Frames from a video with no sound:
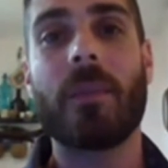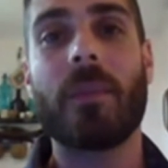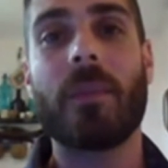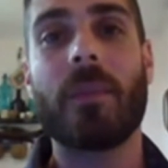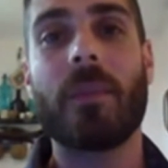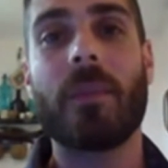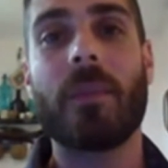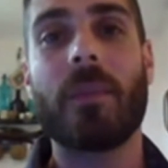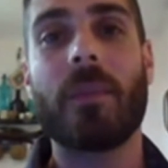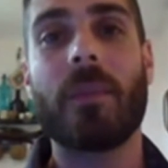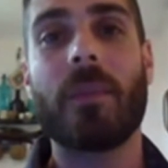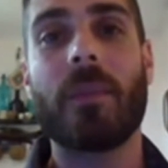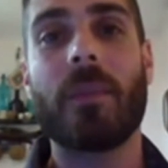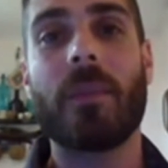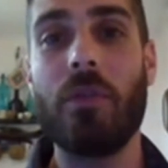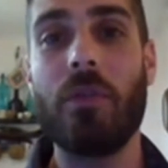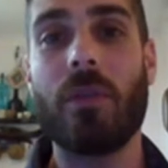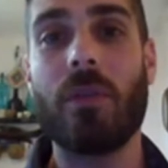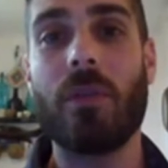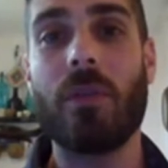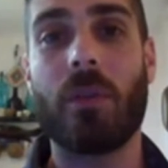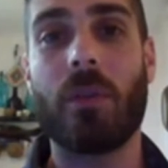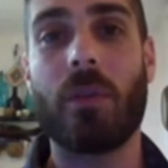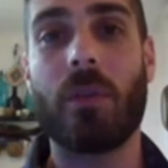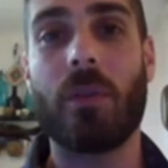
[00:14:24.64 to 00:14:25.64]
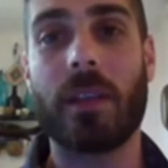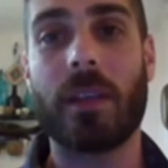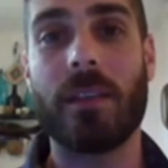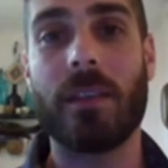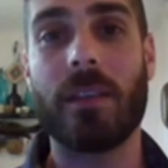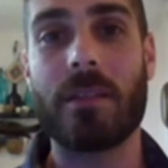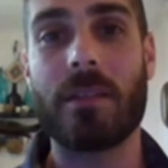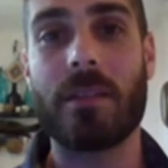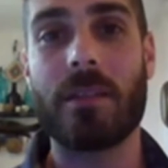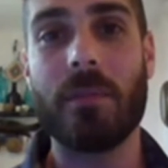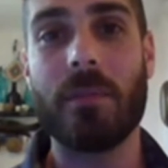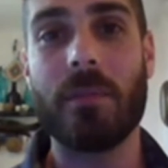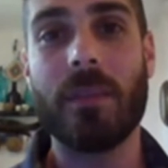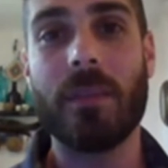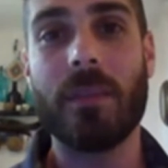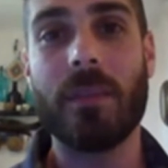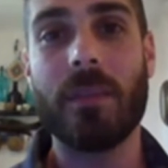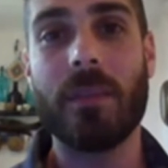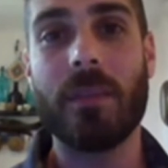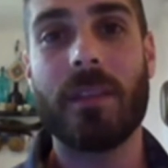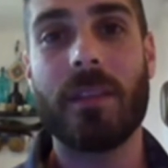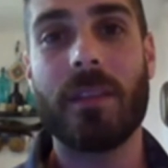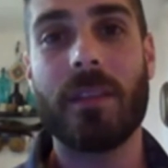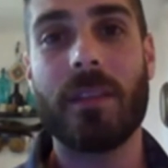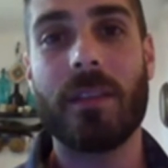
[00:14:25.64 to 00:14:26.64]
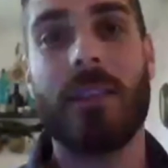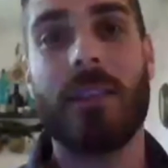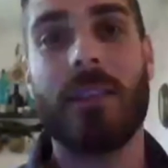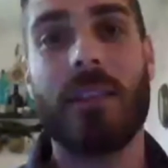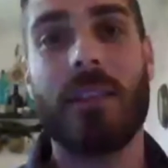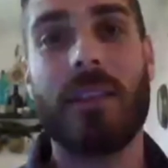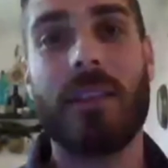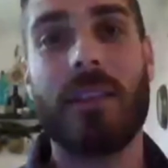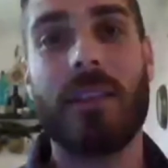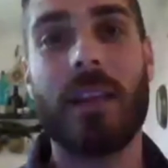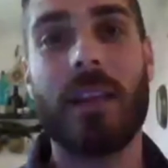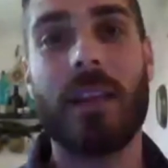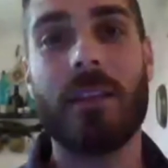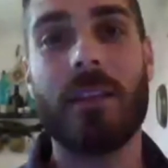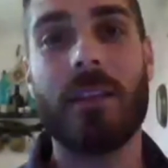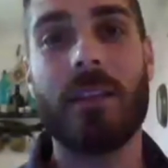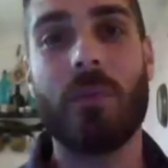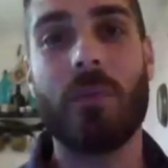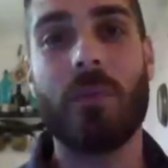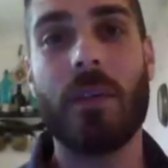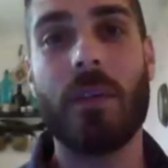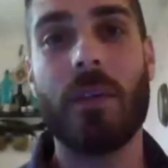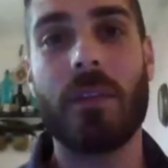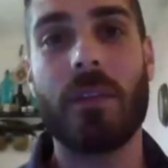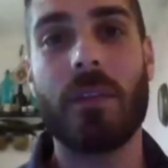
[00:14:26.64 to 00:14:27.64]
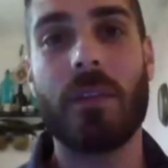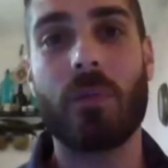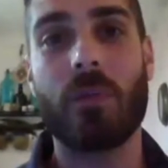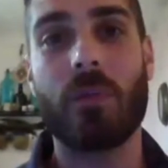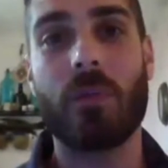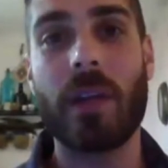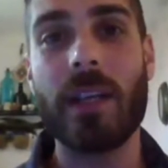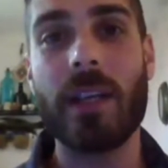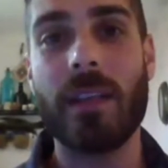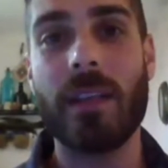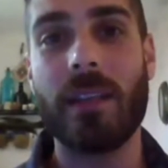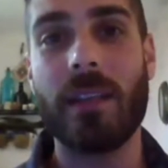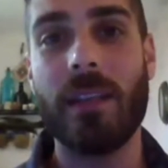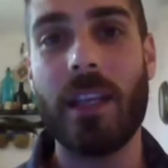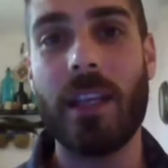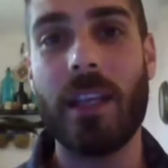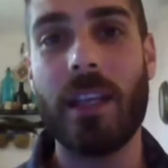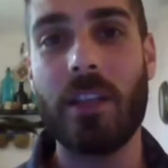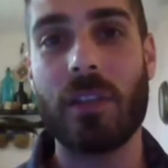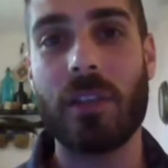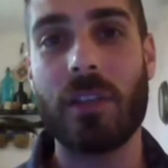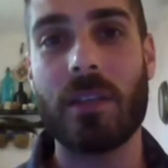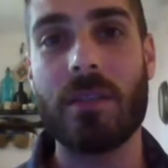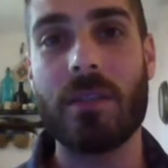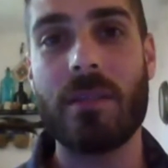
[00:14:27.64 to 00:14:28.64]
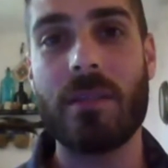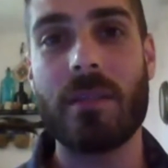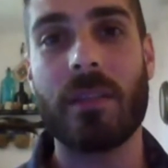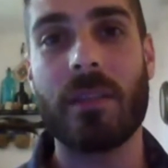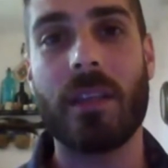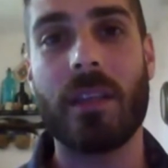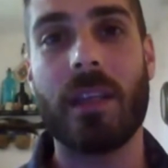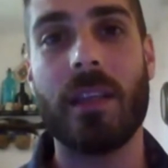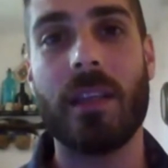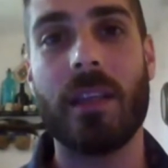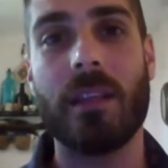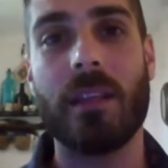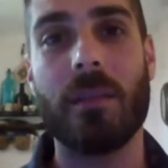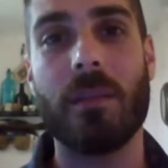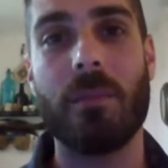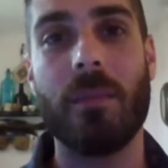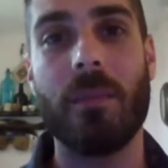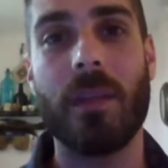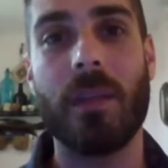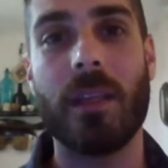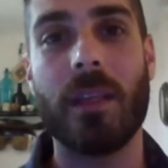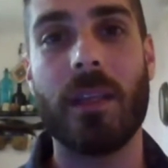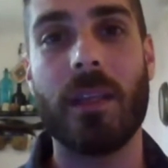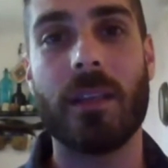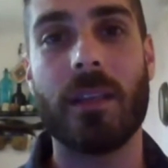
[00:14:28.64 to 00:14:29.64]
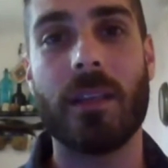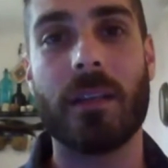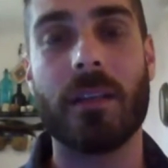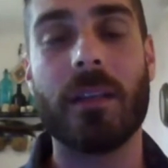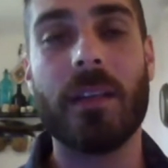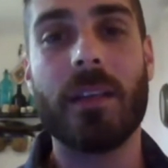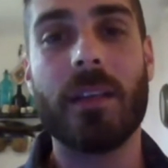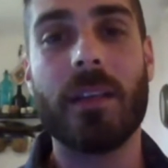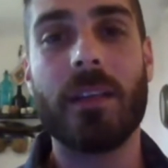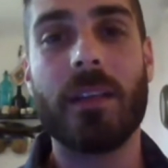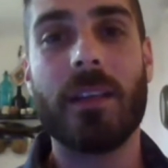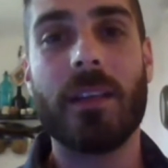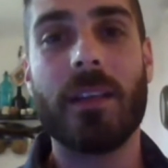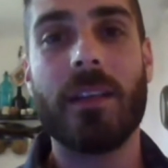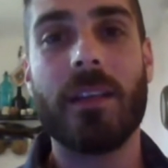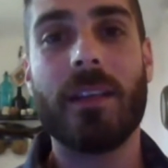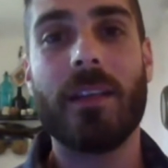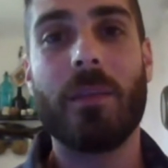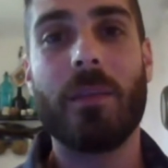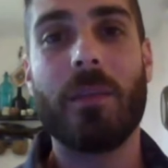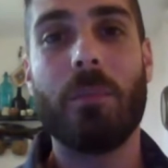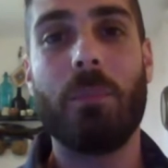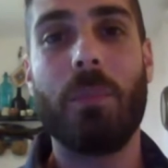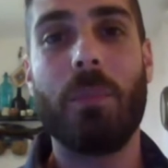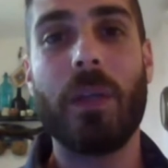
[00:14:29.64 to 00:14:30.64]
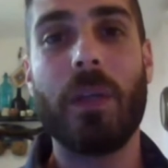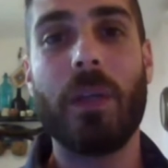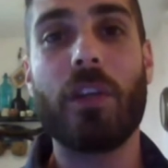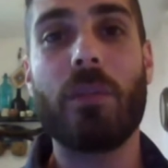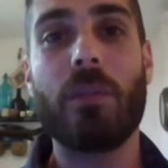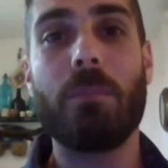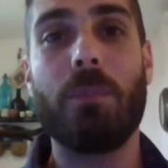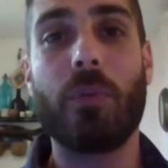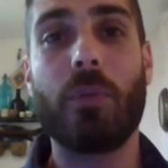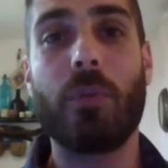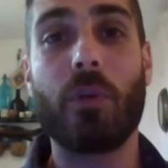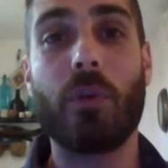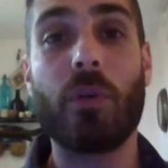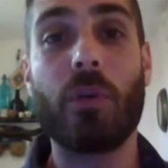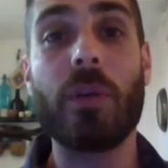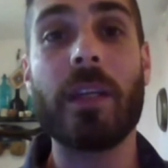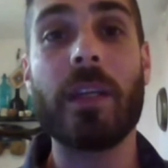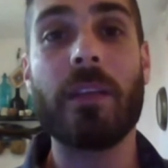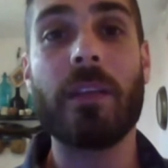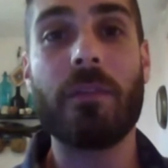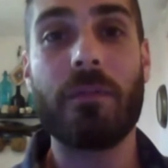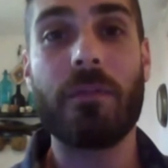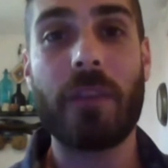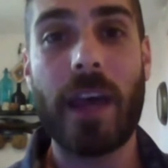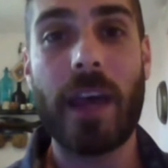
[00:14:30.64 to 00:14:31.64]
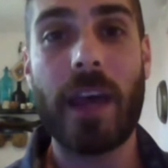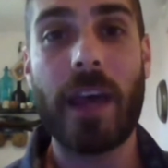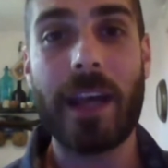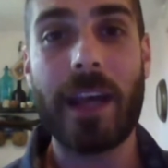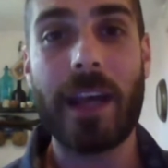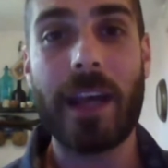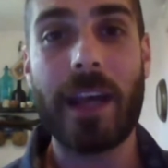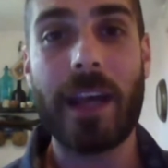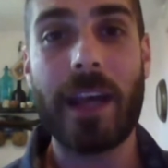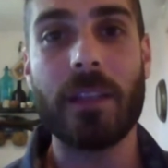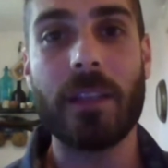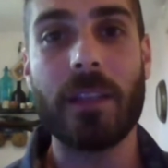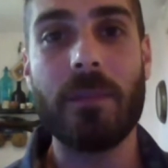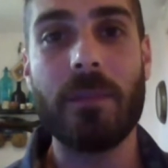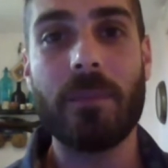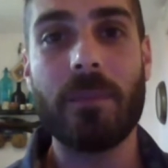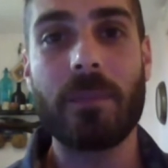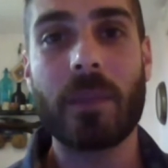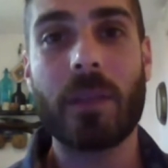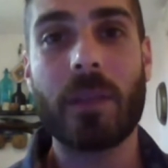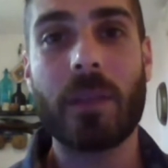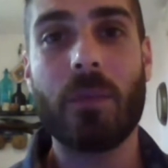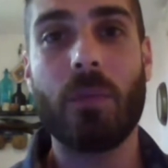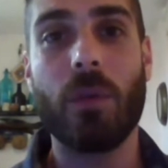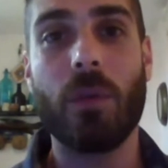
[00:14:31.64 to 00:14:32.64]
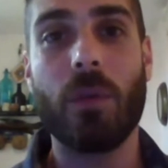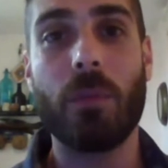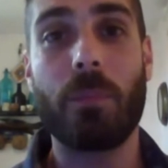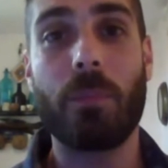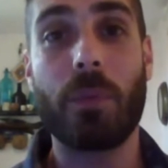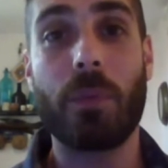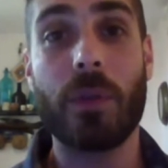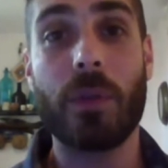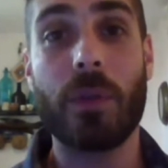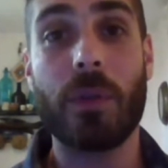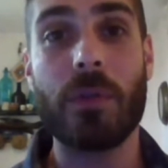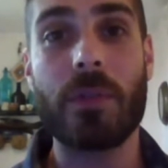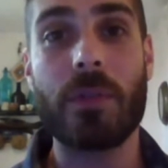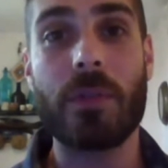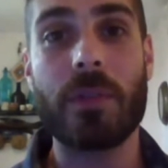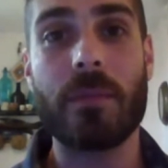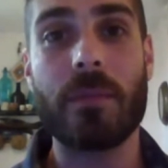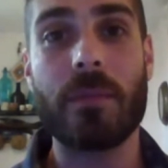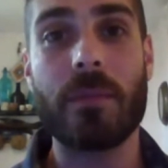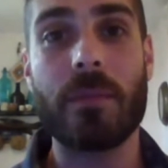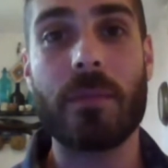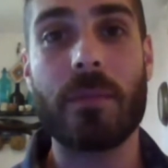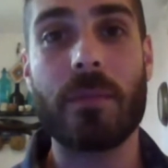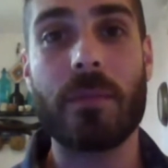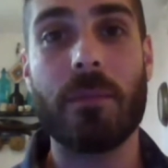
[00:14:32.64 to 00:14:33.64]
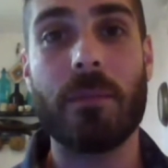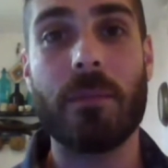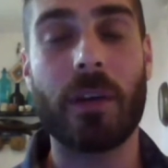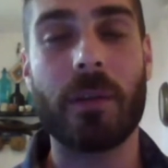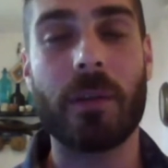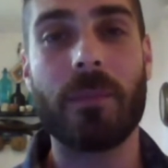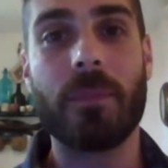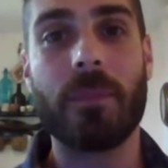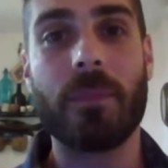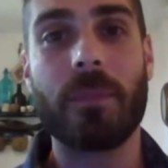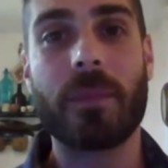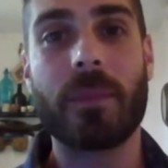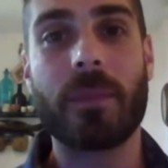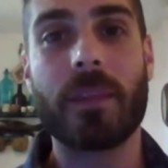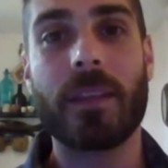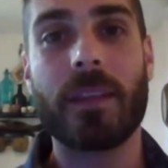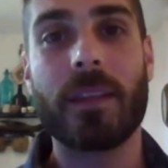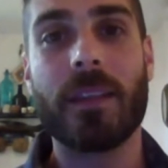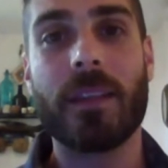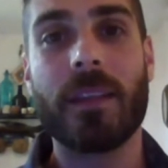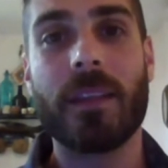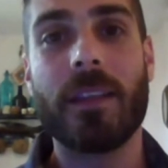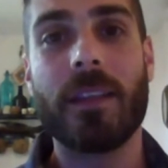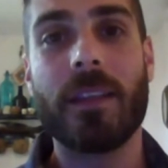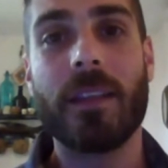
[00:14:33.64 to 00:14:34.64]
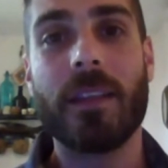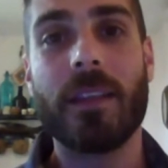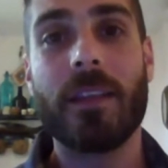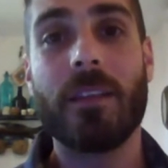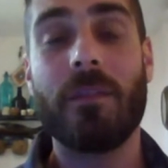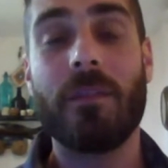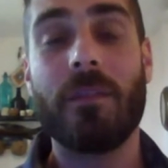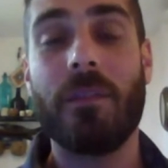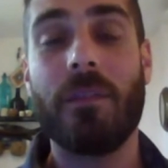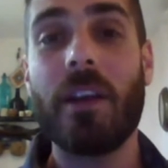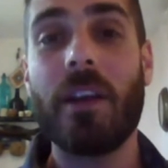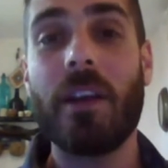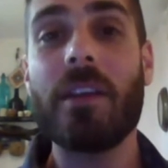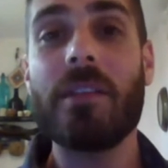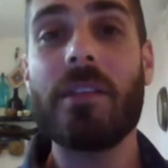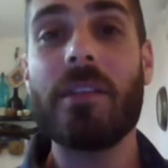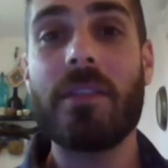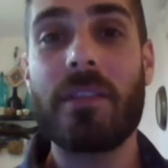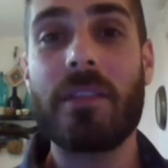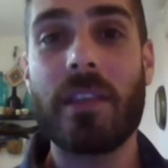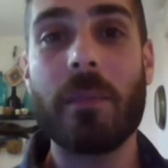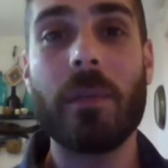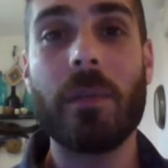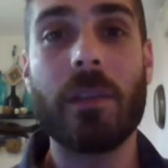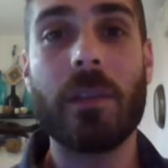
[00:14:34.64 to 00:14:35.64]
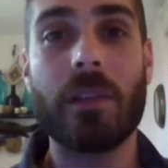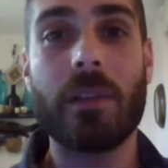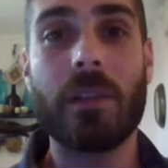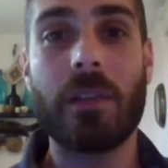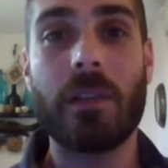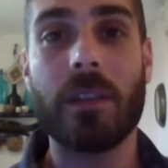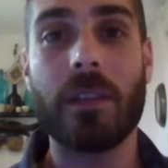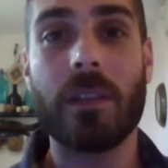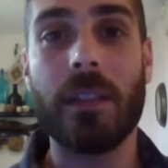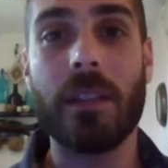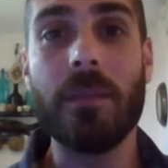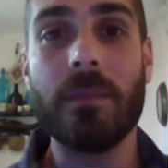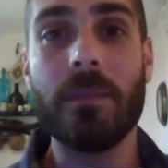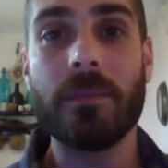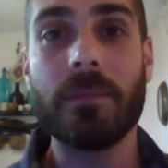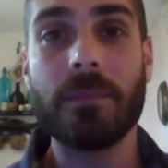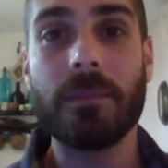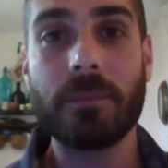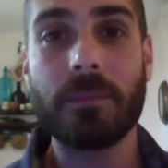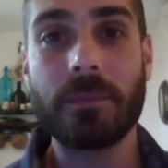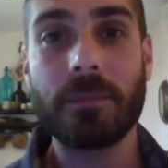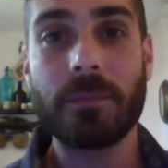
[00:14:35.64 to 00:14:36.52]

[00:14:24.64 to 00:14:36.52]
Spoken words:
induced organism that, with the right conditions in a beer brewing factory, will produce beer. Very similarly,